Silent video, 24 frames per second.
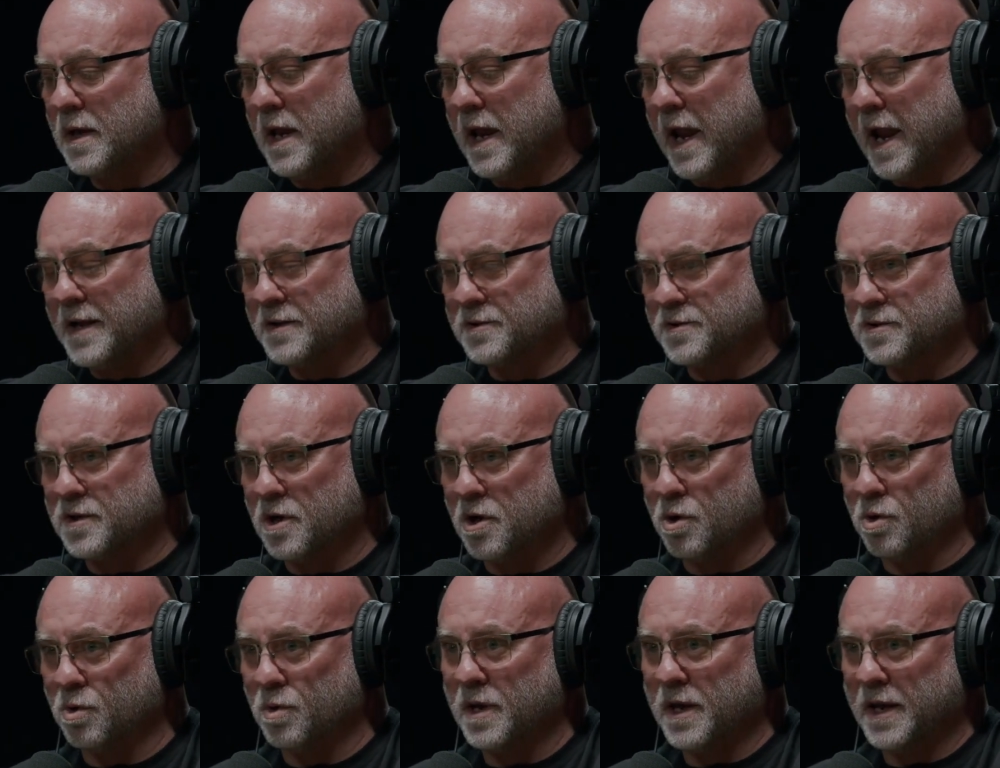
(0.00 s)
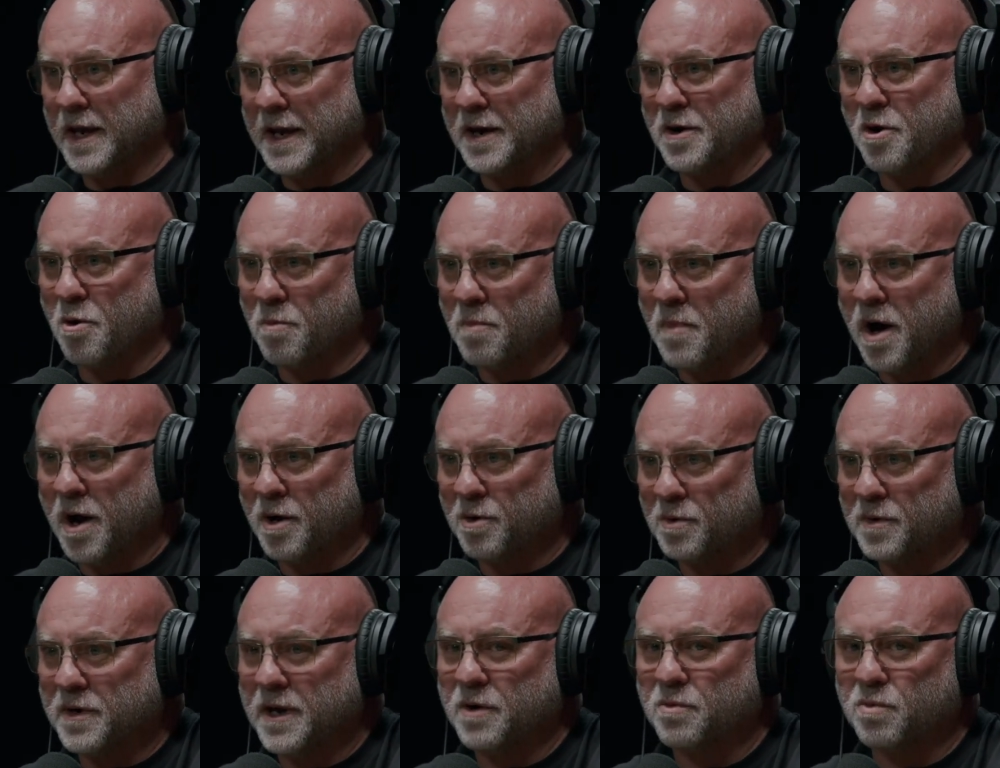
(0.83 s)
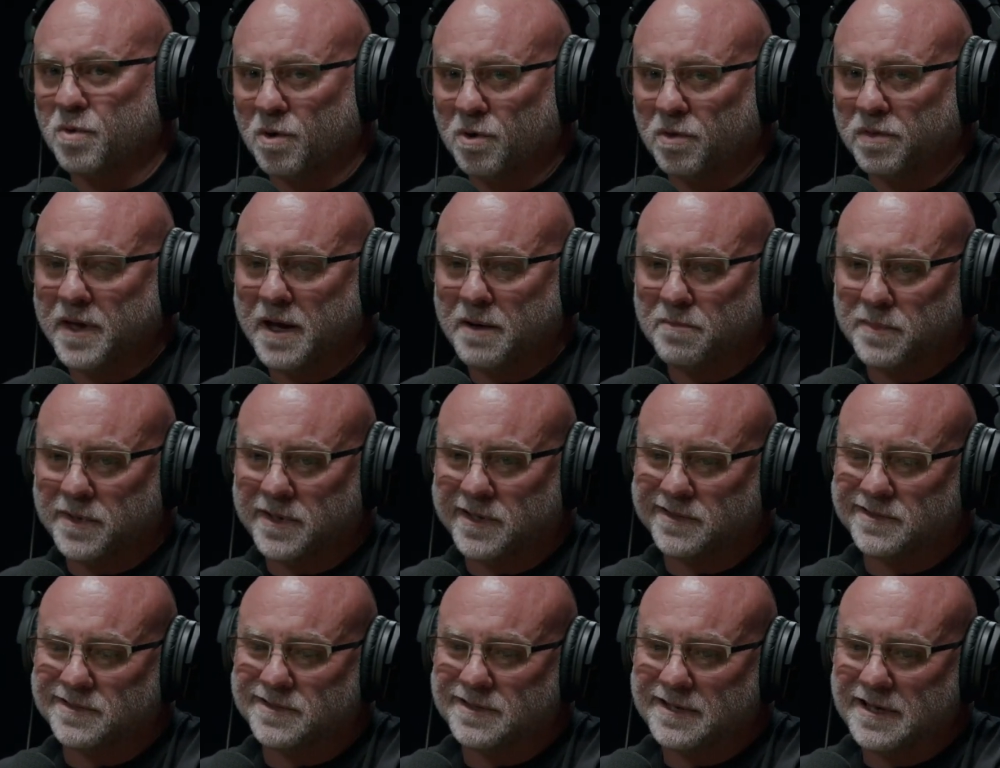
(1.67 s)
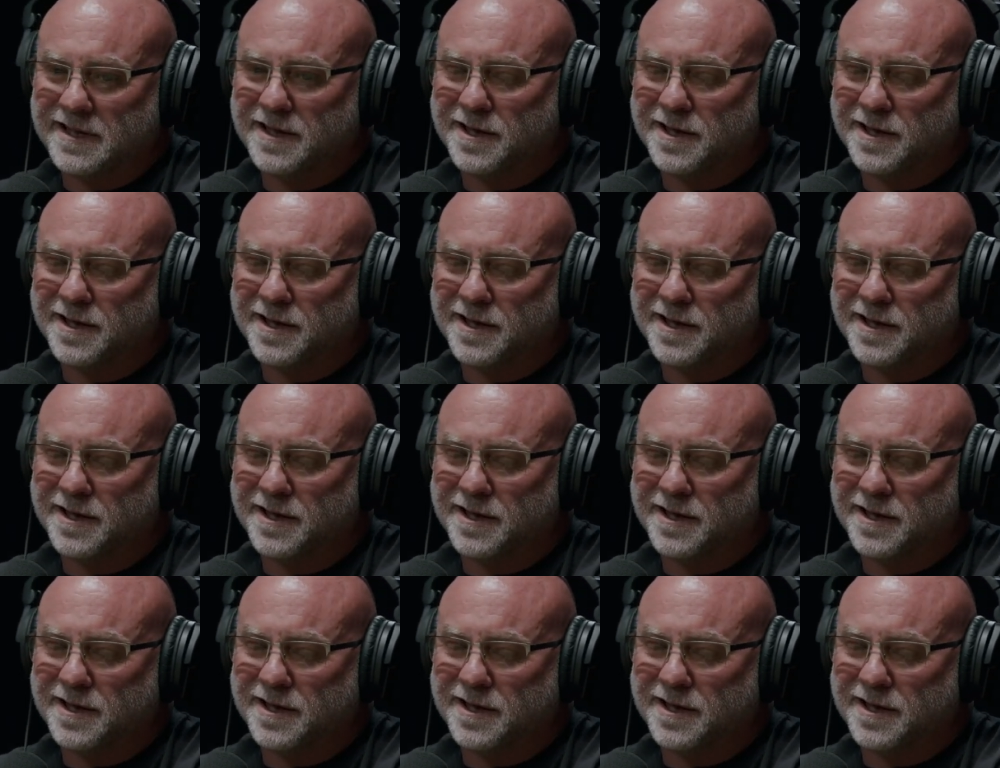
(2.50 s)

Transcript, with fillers: And so in our modern day world, that means